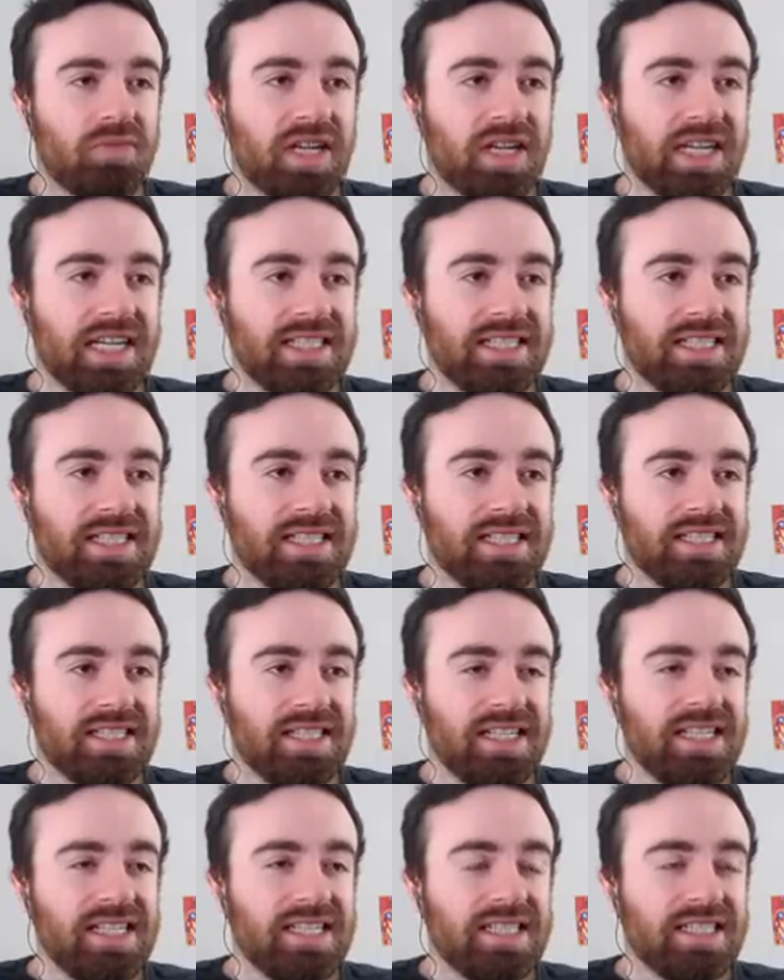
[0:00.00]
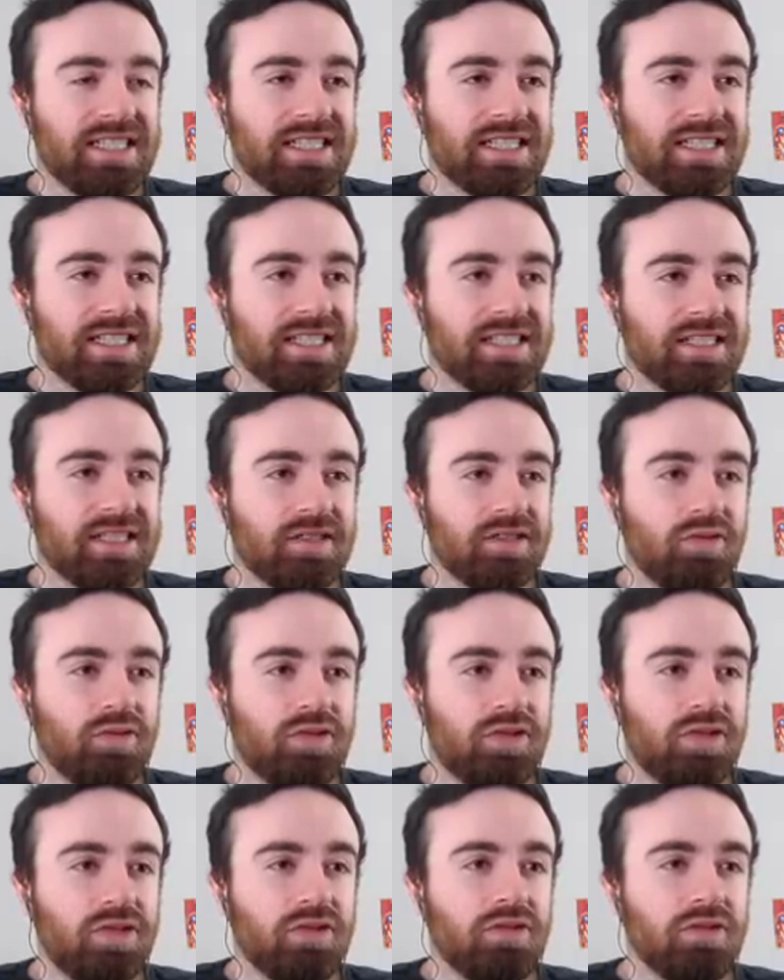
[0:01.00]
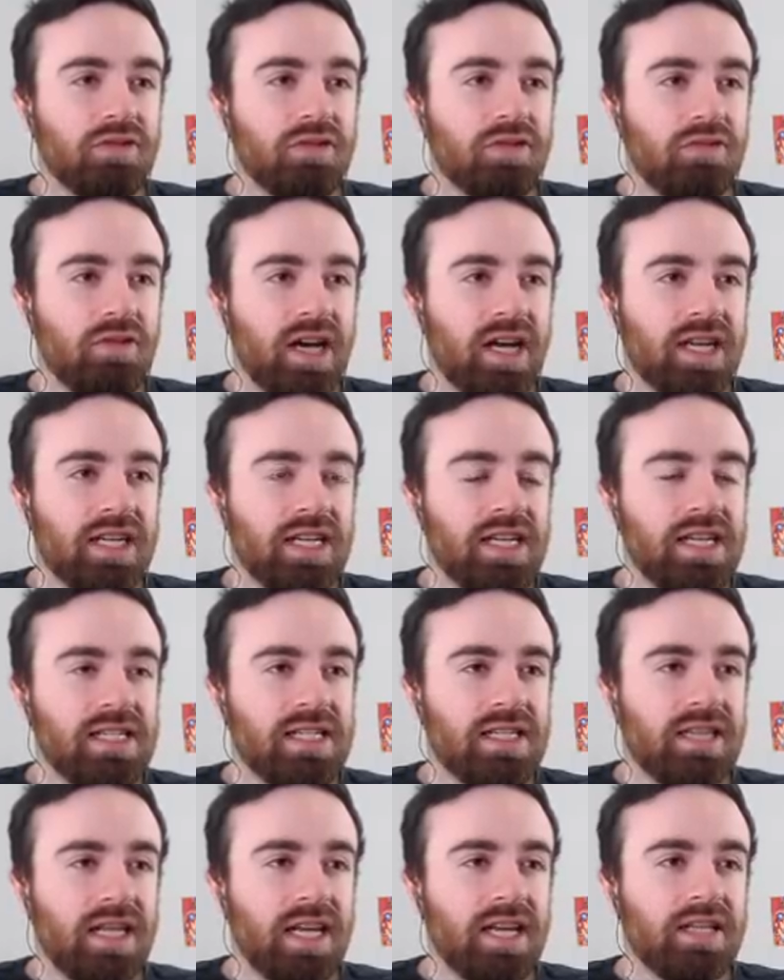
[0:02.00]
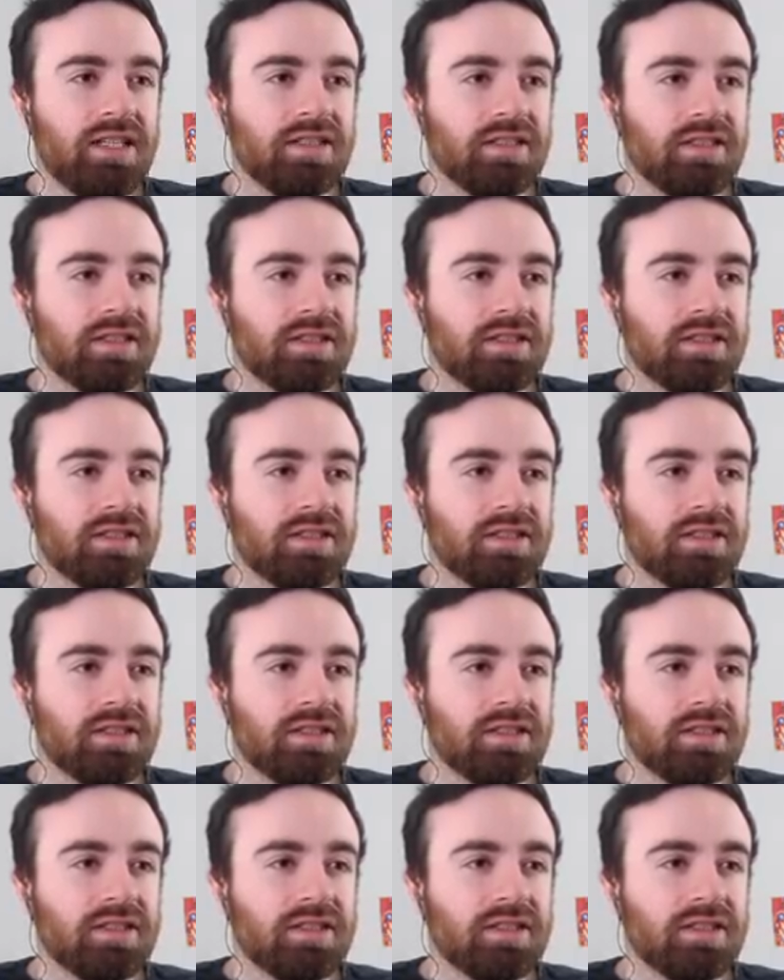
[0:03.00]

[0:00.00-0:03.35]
but I guess he doesn't need it. Dude, shoot! You had an easy lane!